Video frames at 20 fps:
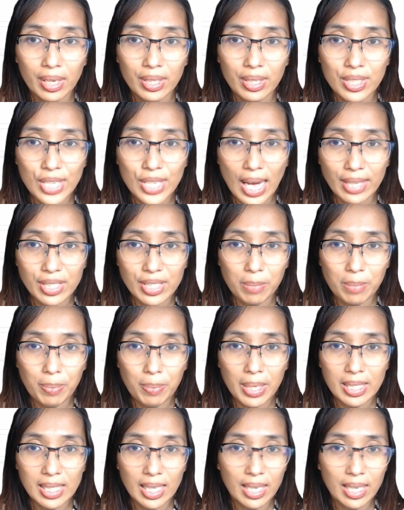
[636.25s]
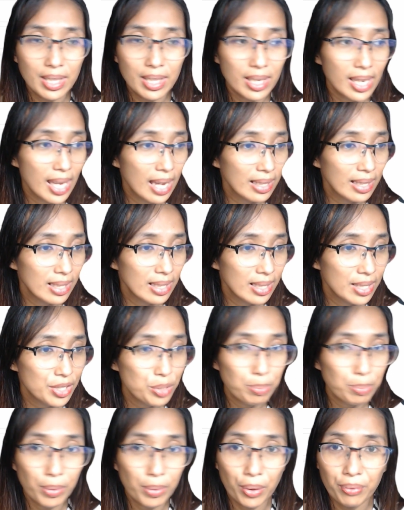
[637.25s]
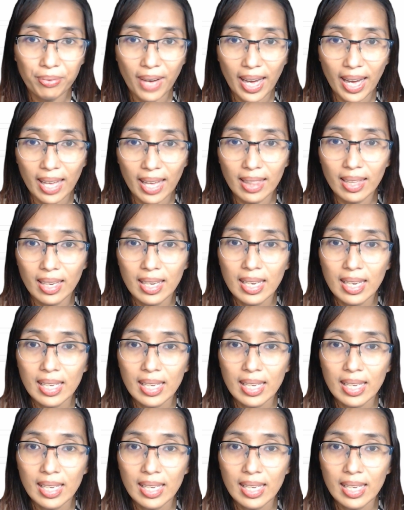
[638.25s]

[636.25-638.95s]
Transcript: ChatGPT the candidate's profile.